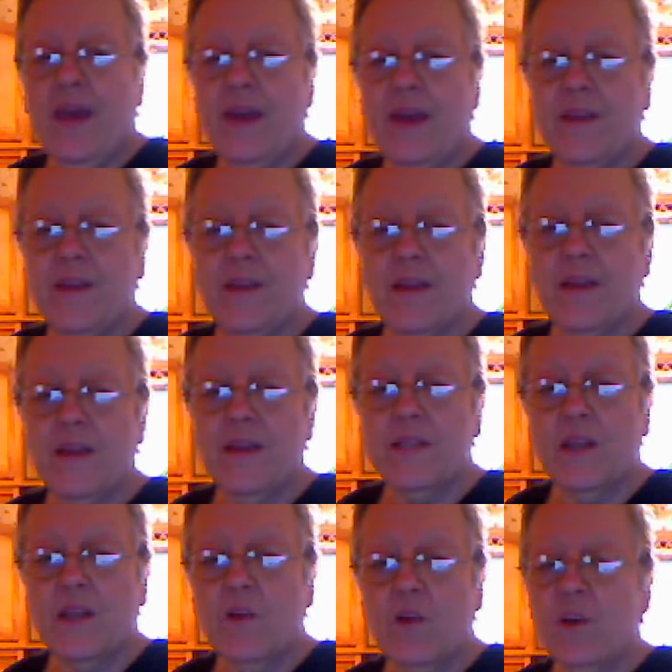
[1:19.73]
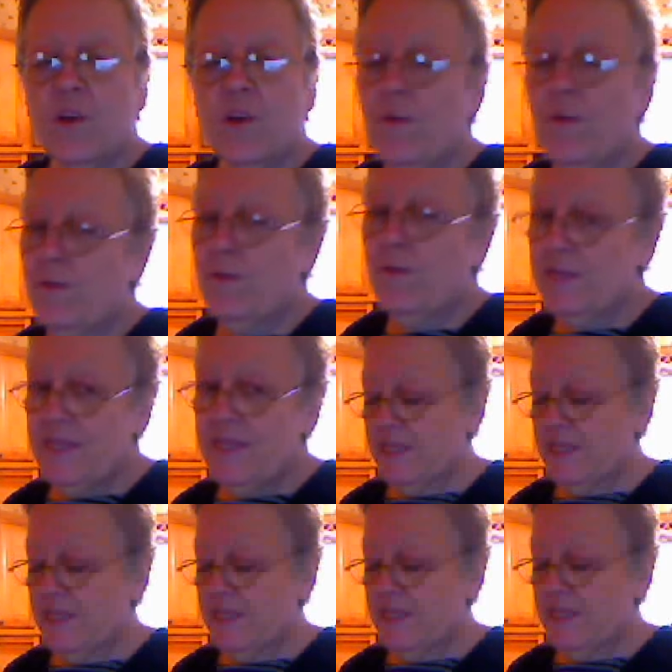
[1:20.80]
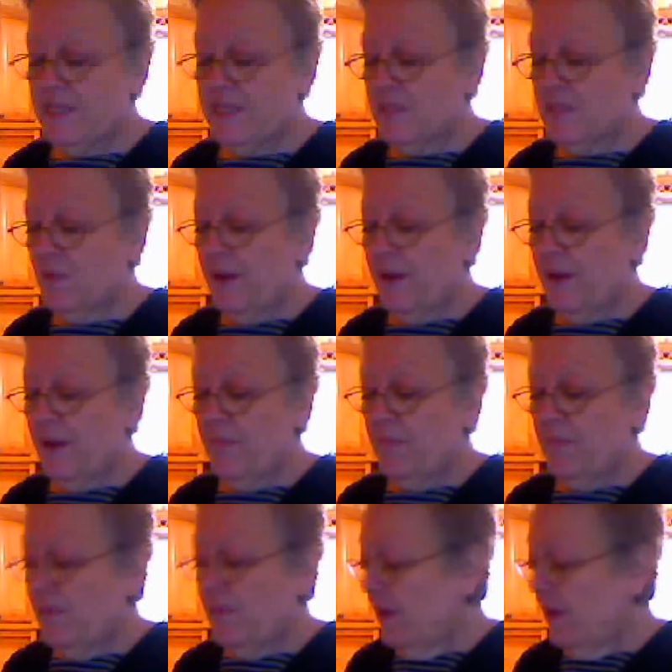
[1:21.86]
And it's all going to go in, but it's easier to mix this way.